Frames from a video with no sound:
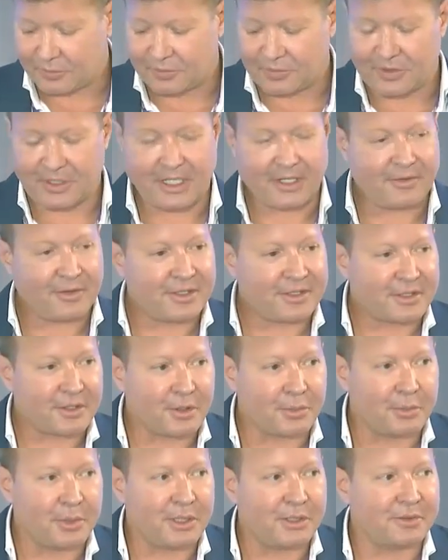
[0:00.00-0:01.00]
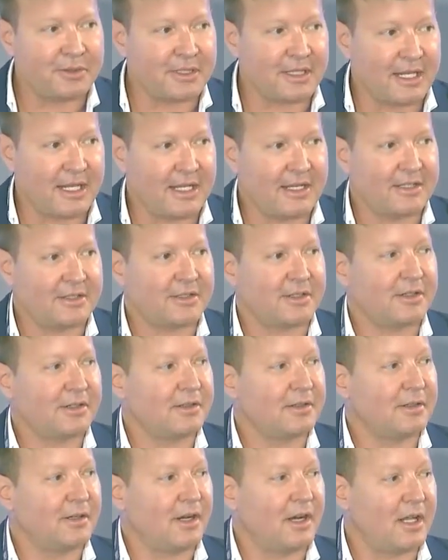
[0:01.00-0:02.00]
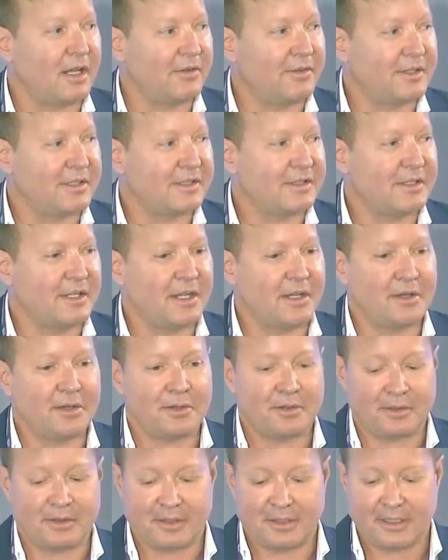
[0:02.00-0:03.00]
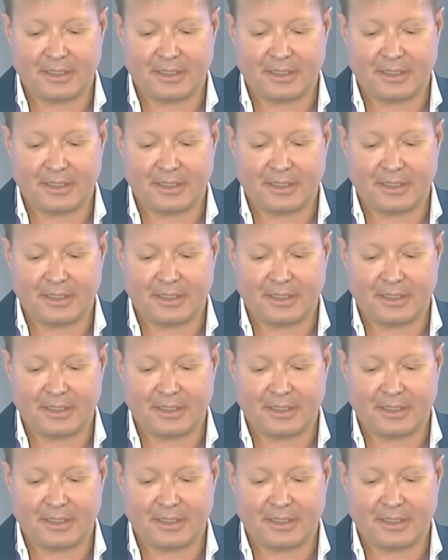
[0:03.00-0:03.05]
None of us are immune to cancer. All of us know.